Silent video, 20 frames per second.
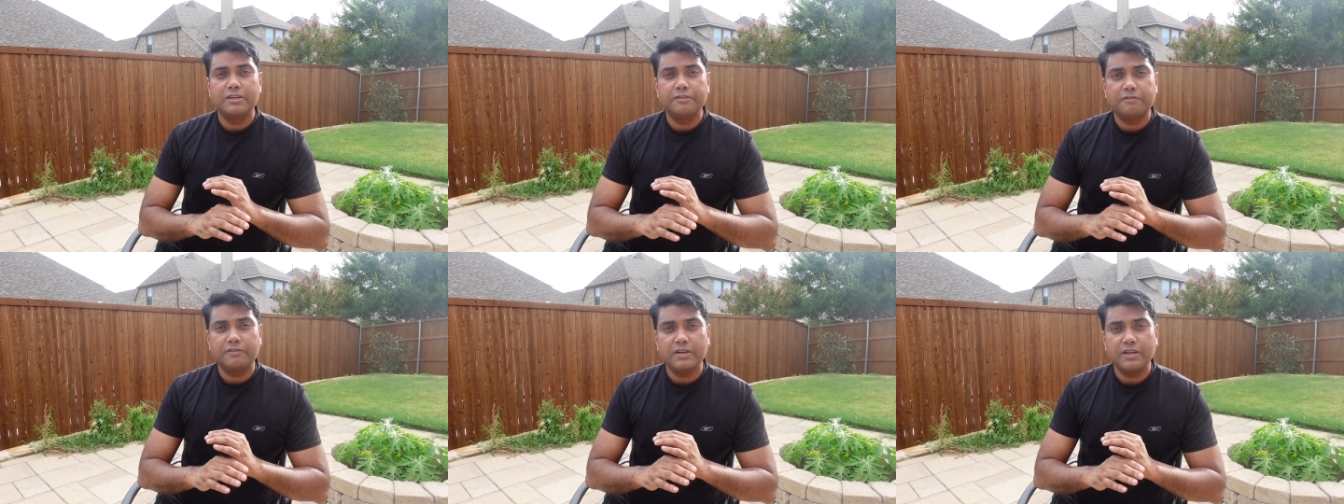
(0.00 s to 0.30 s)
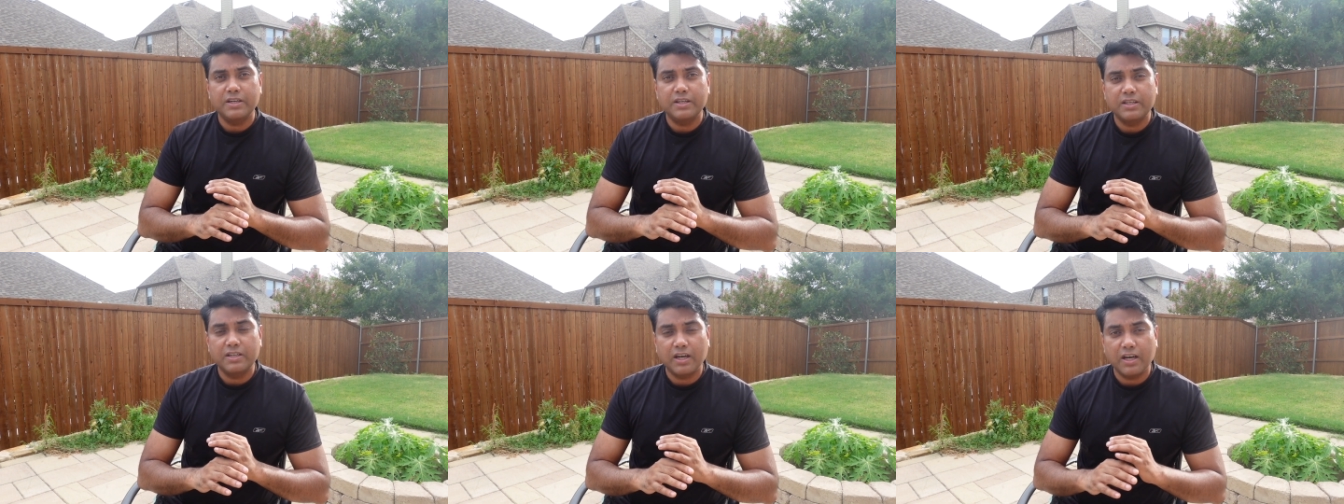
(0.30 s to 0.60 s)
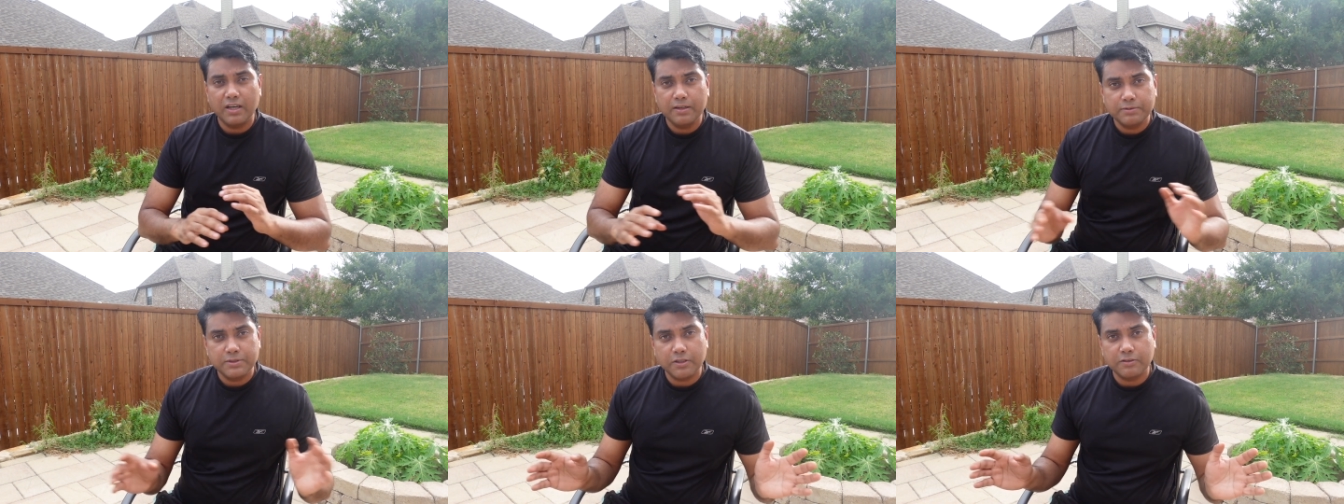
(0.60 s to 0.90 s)
different
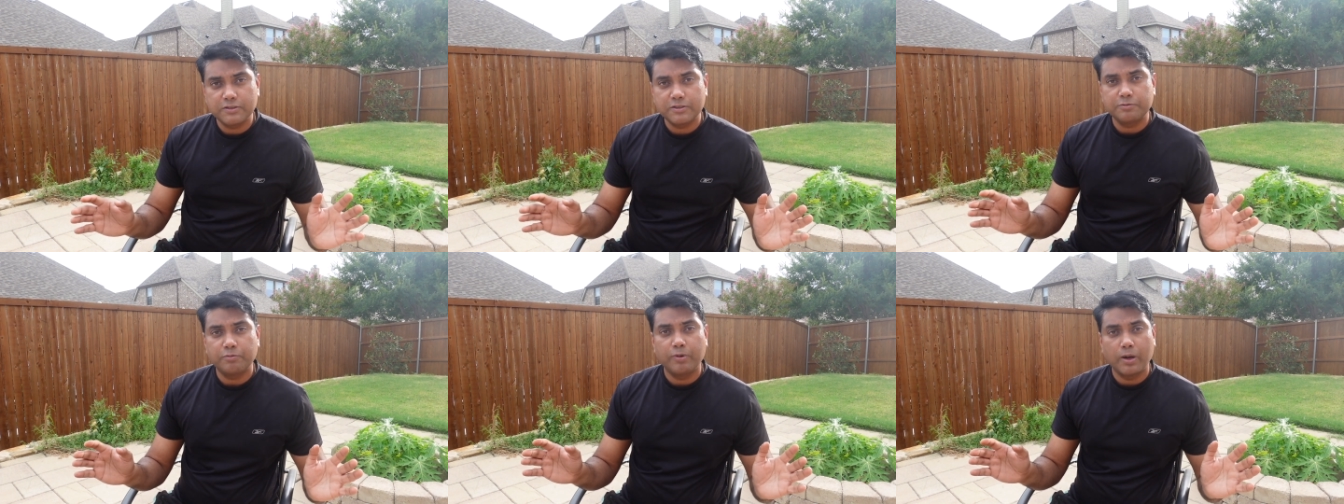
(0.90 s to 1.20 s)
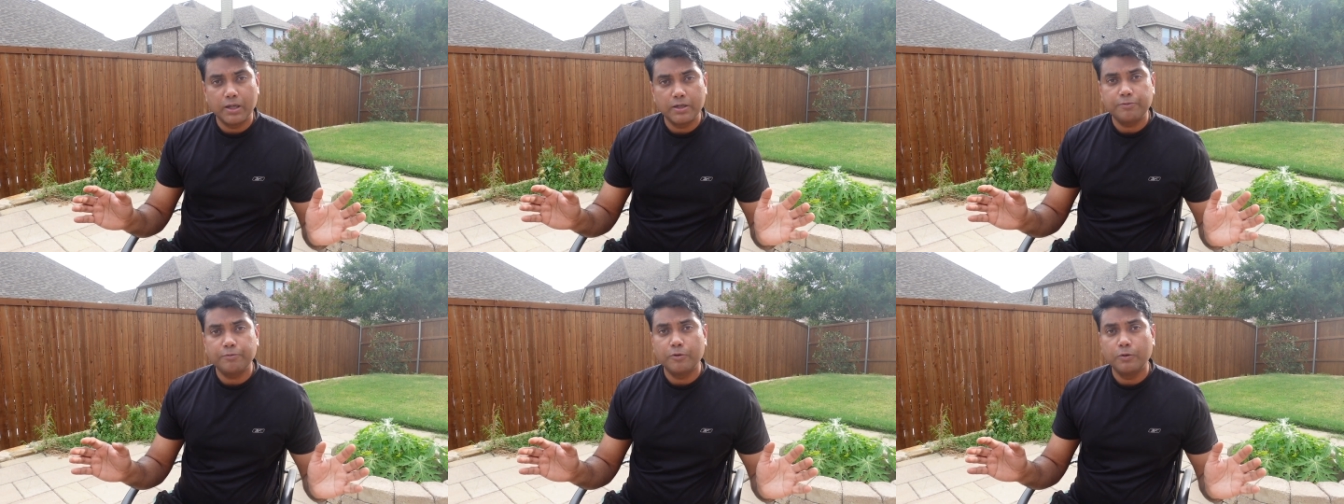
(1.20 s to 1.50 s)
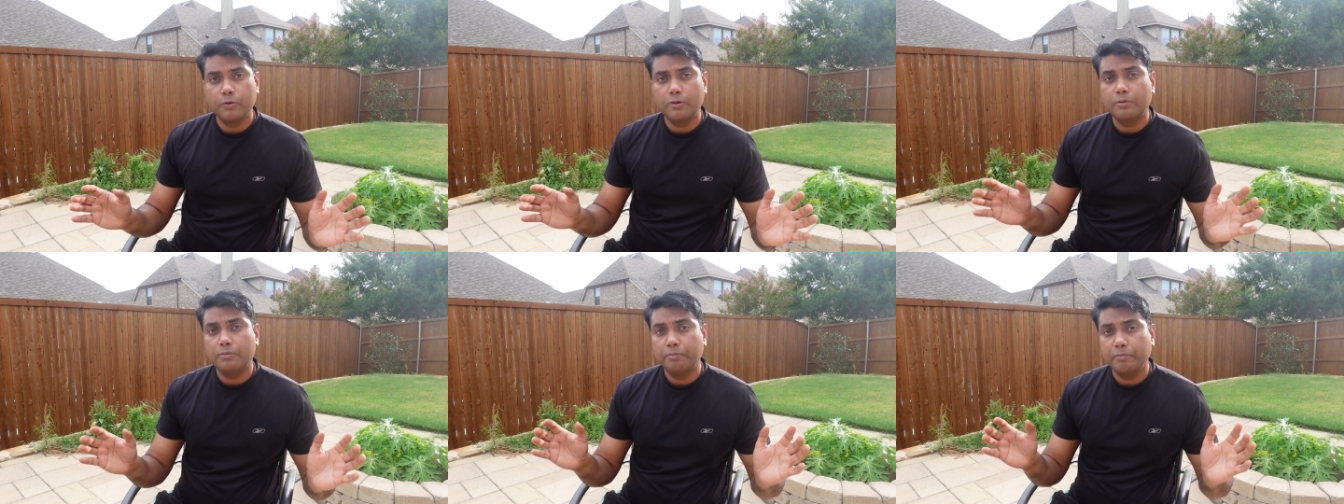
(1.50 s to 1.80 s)
types of
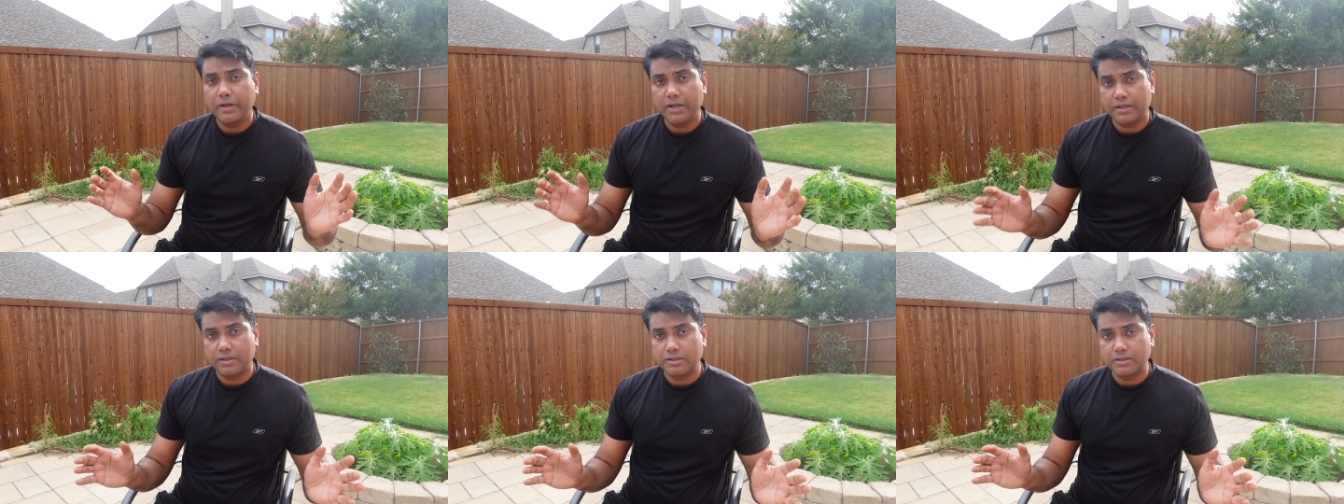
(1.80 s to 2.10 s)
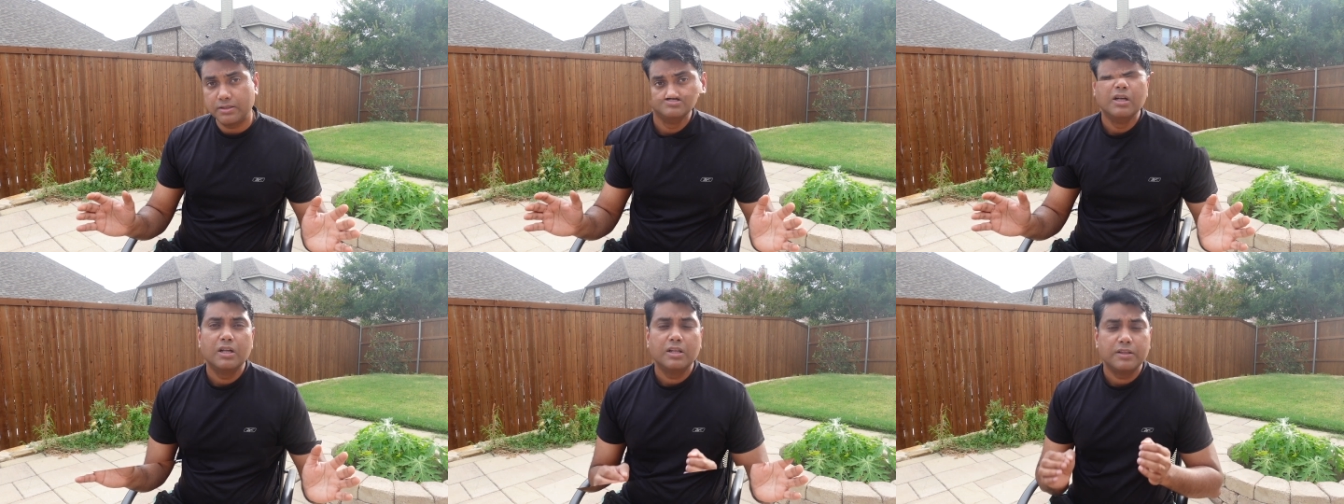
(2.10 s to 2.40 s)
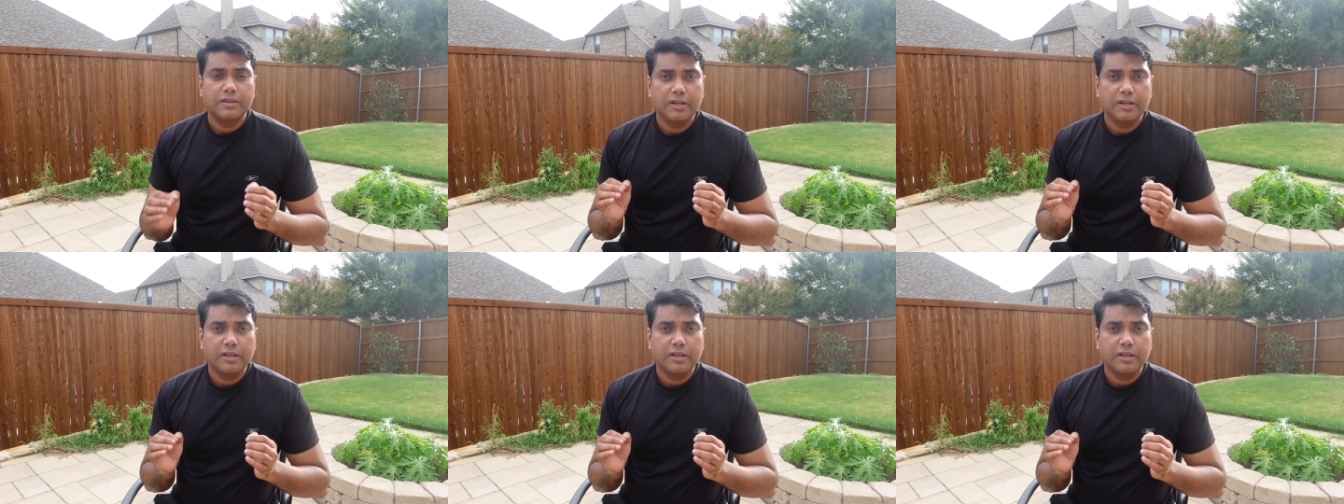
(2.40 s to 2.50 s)
smartphone makers.